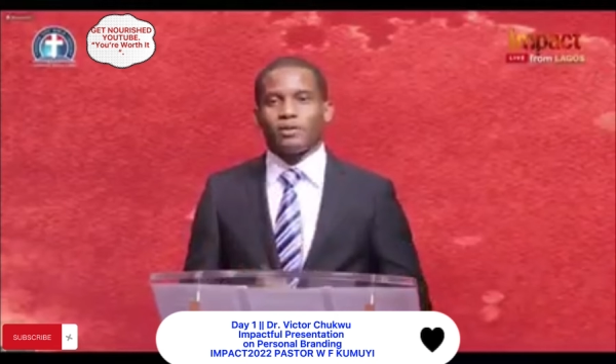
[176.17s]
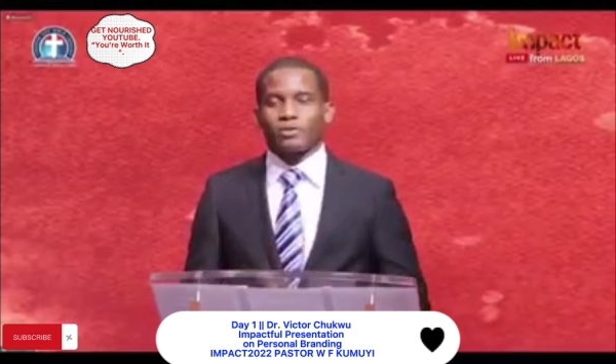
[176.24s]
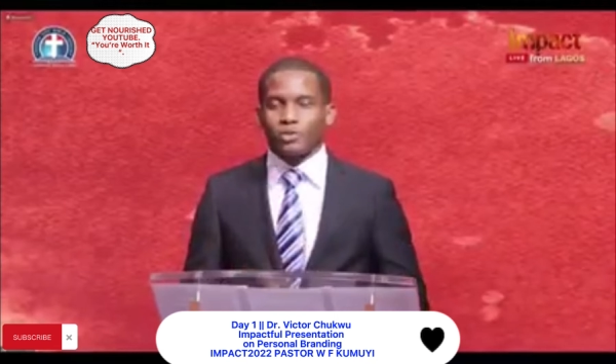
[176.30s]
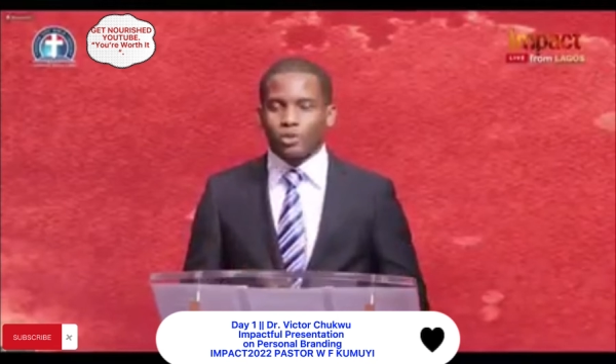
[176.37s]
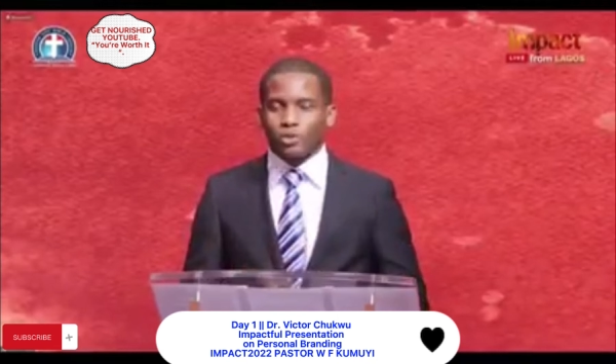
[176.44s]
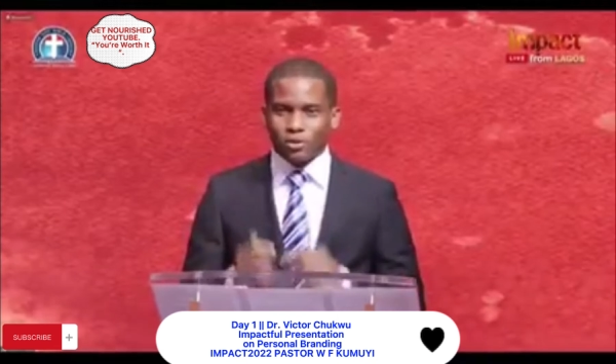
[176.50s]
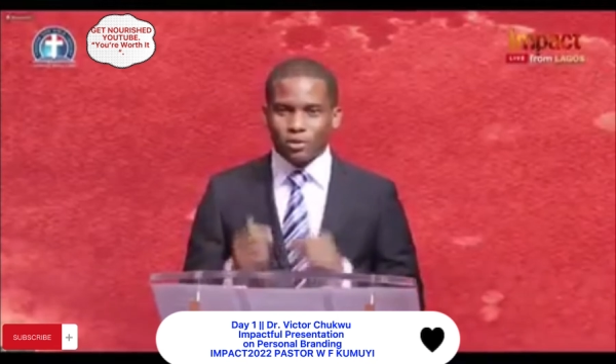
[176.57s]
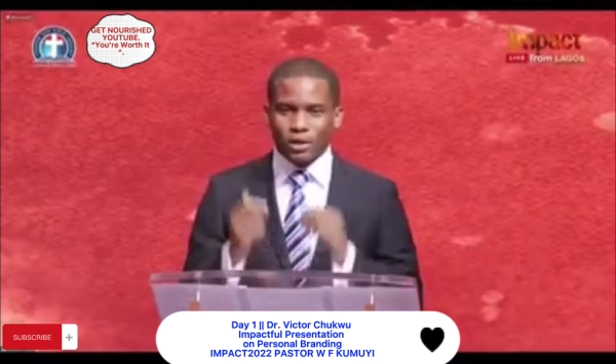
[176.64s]

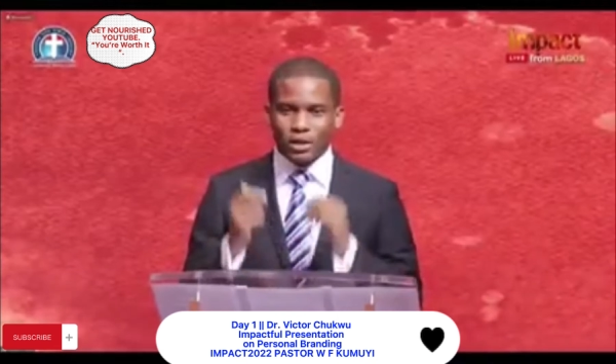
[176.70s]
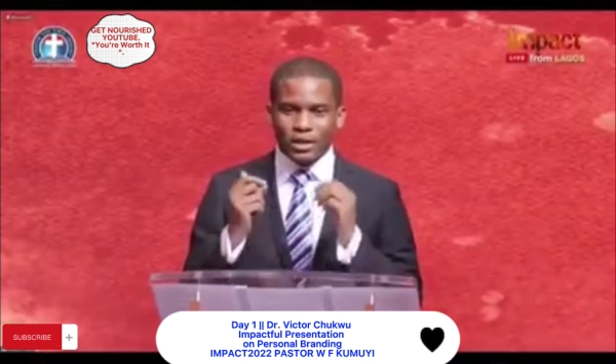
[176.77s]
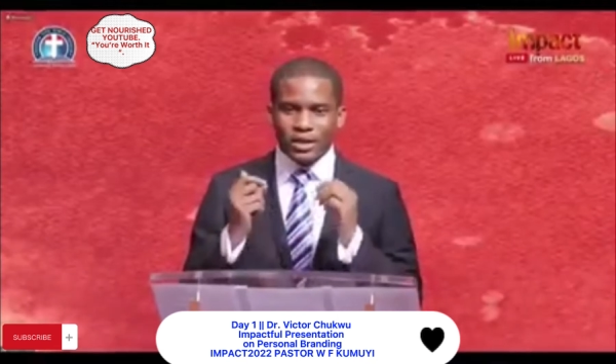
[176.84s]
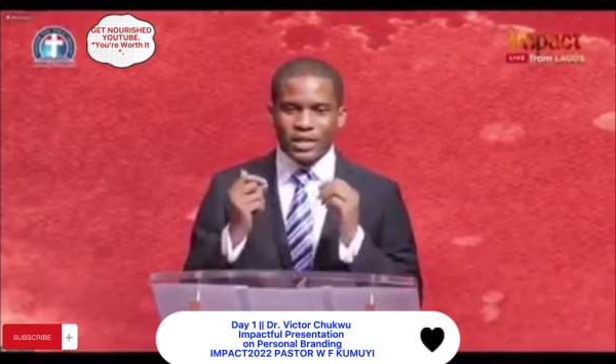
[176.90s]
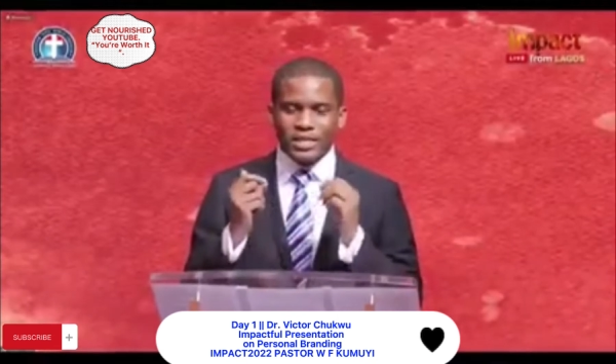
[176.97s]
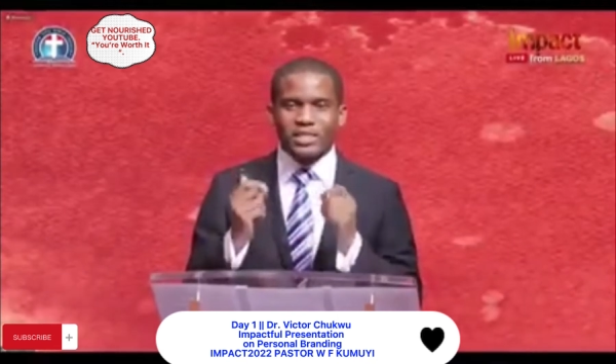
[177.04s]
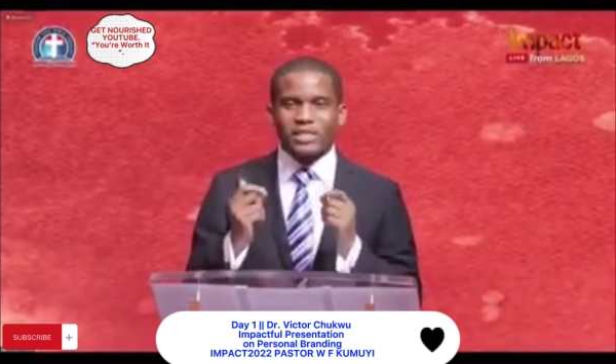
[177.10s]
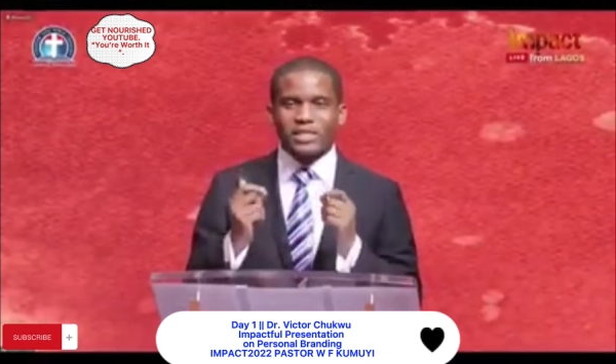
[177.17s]
So
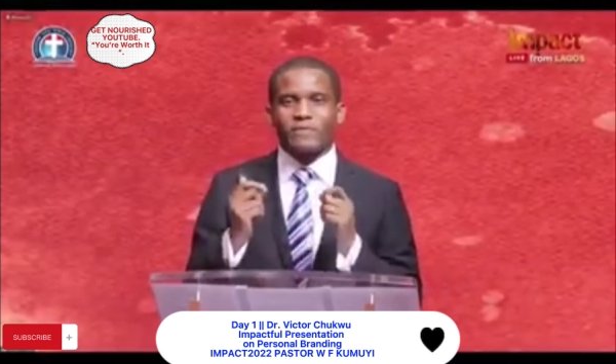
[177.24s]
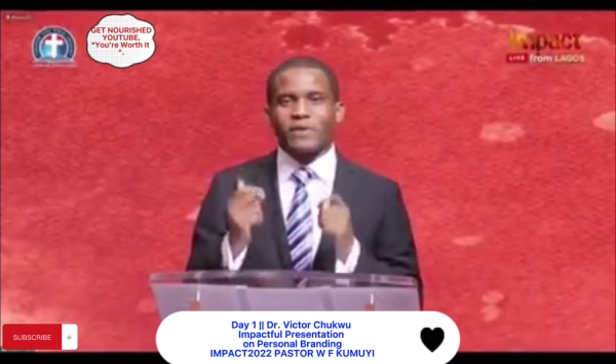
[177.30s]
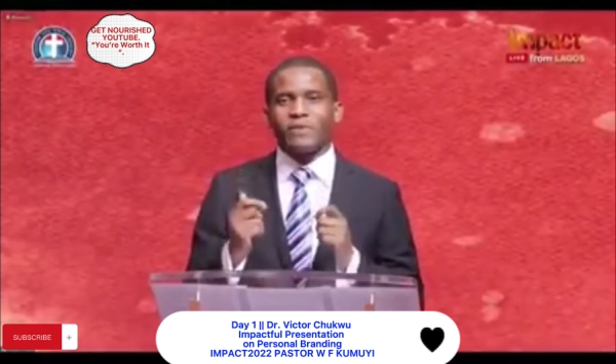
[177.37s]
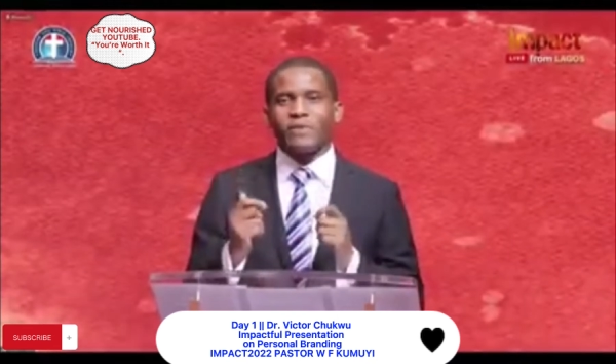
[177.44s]
it is very